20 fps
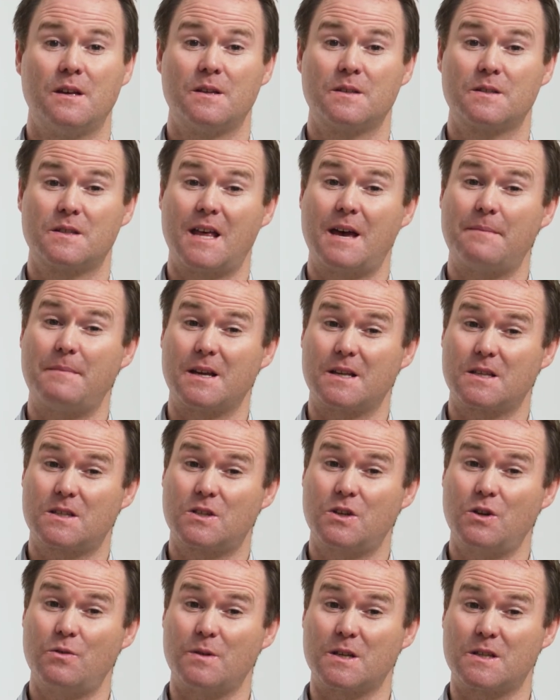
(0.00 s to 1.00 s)
So that makes
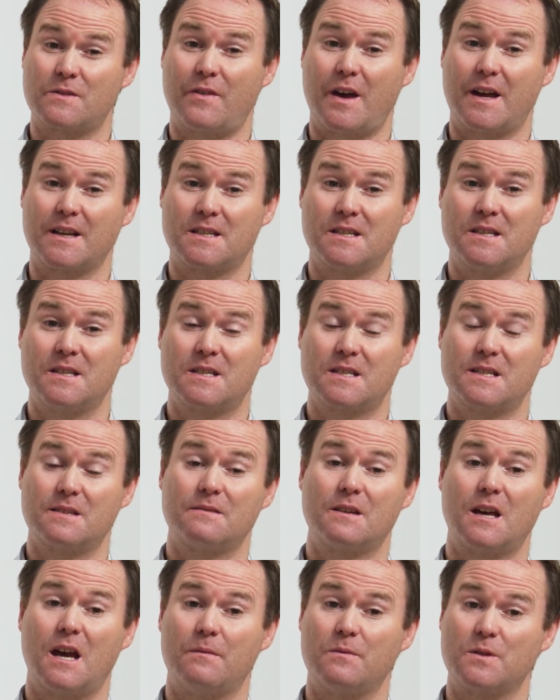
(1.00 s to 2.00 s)
2 risk factors
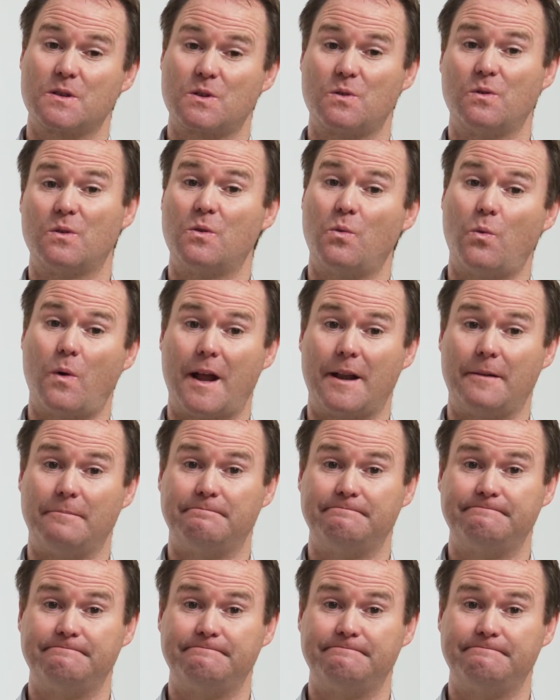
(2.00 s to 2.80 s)
and would score a 1.